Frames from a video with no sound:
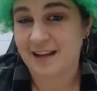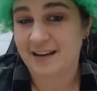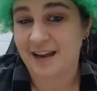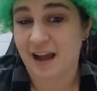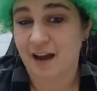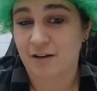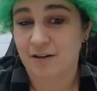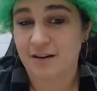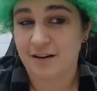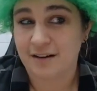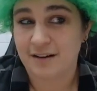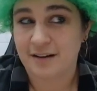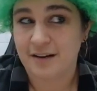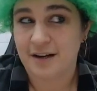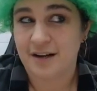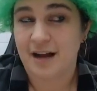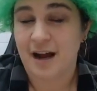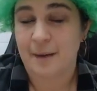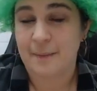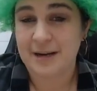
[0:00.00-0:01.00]
Now,
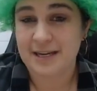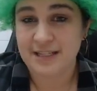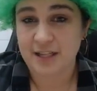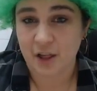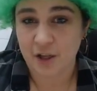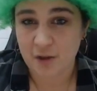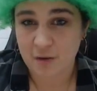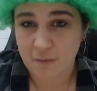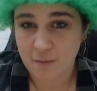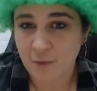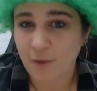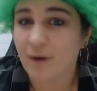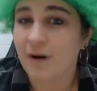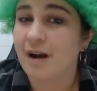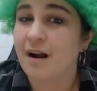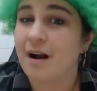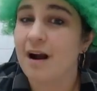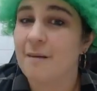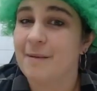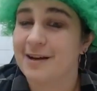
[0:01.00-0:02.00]
I'm going to tell you
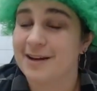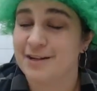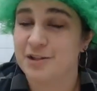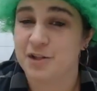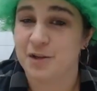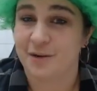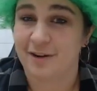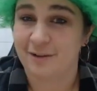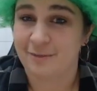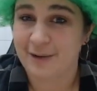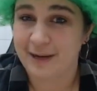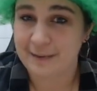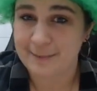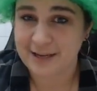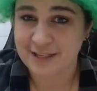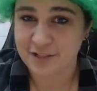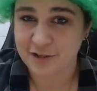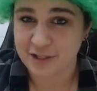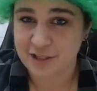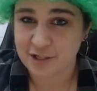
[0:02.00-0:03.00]
more about Intuitive Money
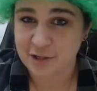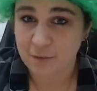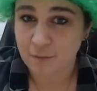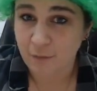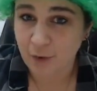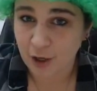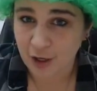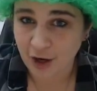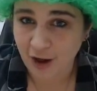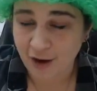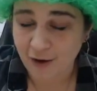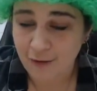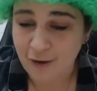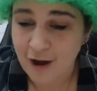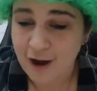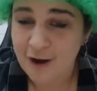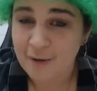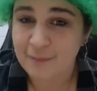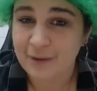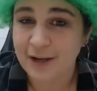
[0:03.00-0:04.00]
Mastery tomorrow,
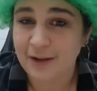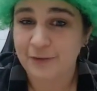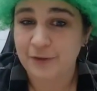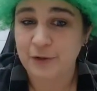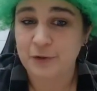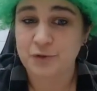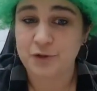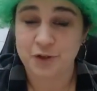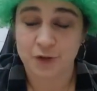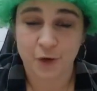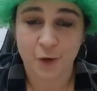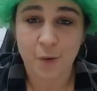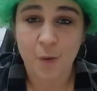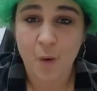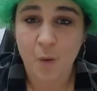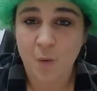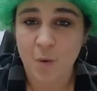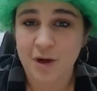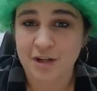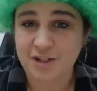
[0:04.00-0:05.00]
but if you
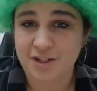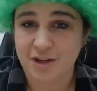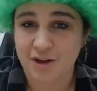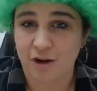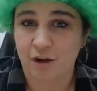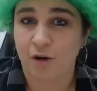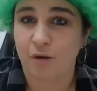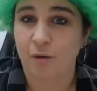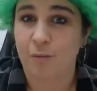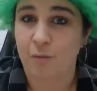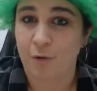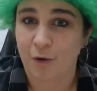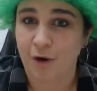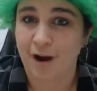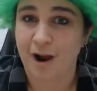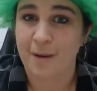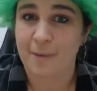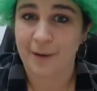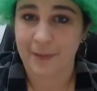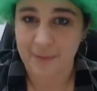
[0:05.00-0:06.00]
do want to know
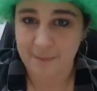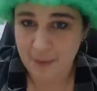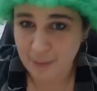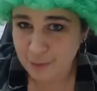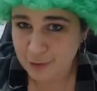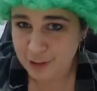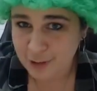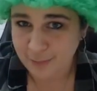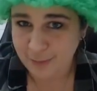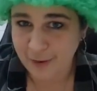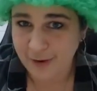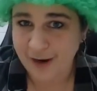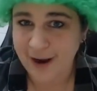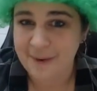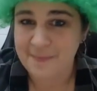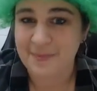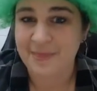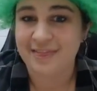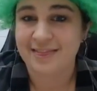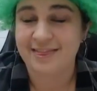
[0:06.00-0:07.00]
more about the membership
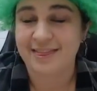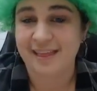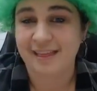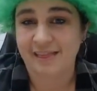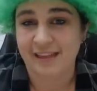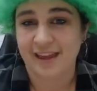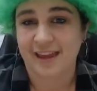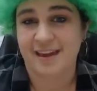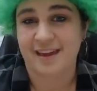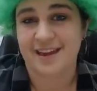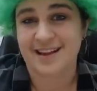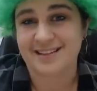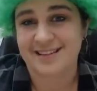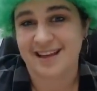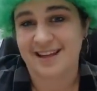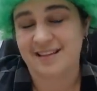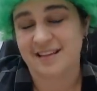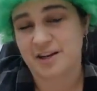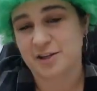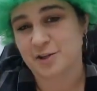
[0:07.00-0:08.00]
program, the link is
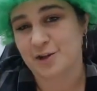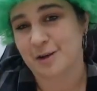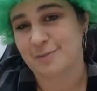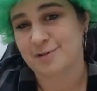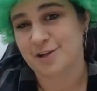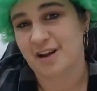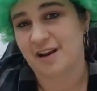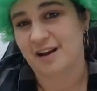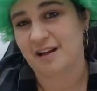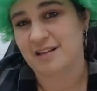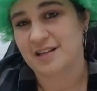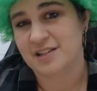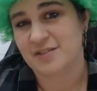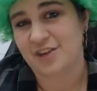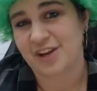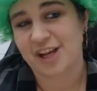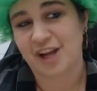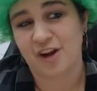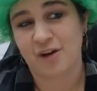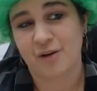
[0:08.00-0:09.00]
in the description of this
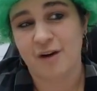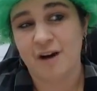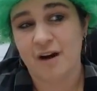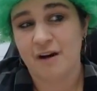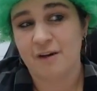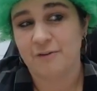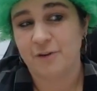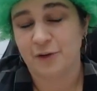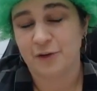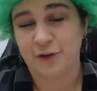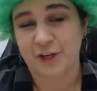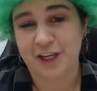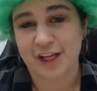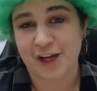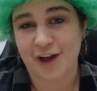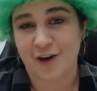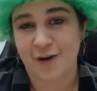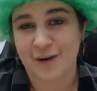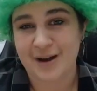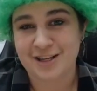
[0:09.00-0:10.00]
video. Feel free to
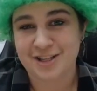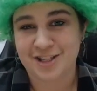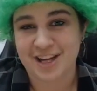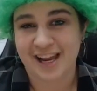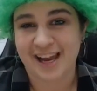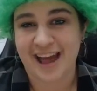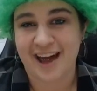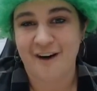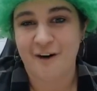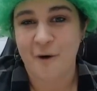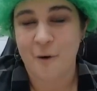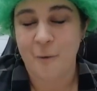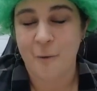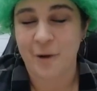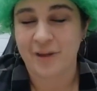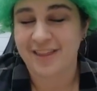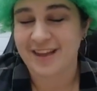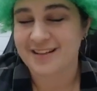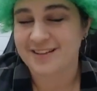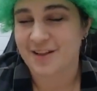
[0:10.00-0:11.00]
go and check out
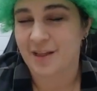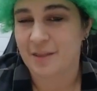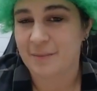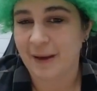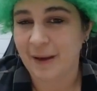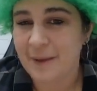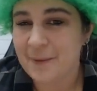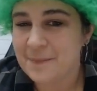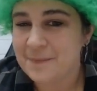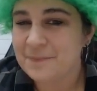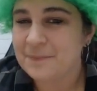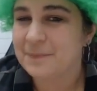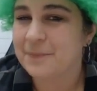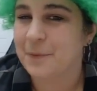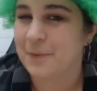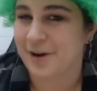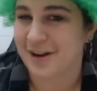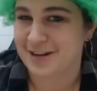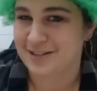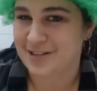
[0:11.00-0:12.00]
what that's all about, but
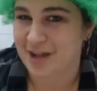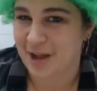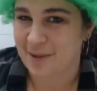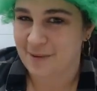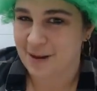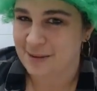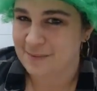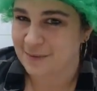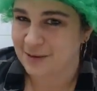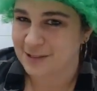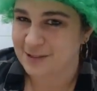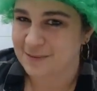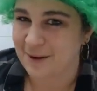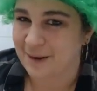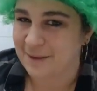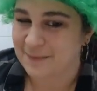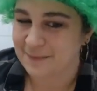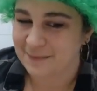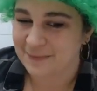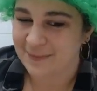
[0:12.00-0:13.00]
we're going to talk about it more
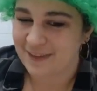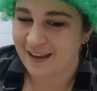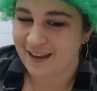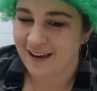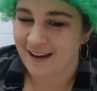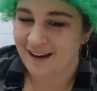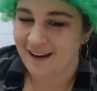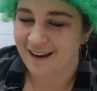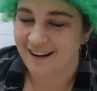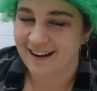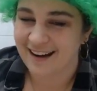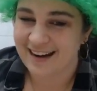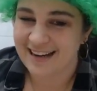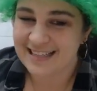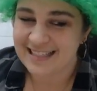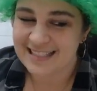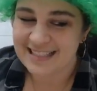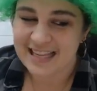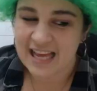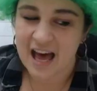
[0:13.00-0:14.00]
tomorrow. All right?